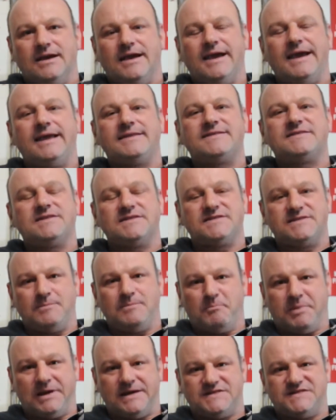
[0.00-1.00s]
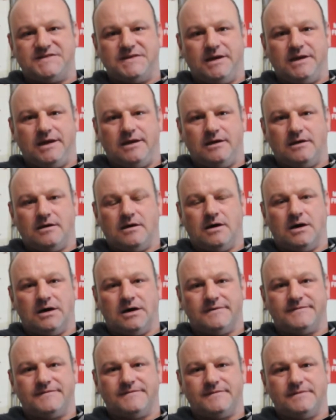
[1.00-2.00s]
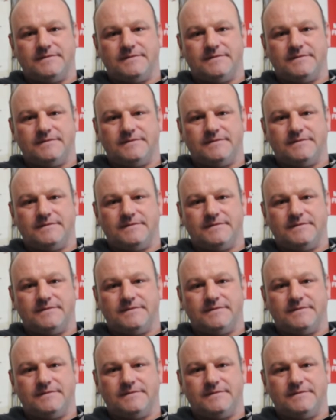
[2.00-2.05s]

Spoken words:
It's the simplicity of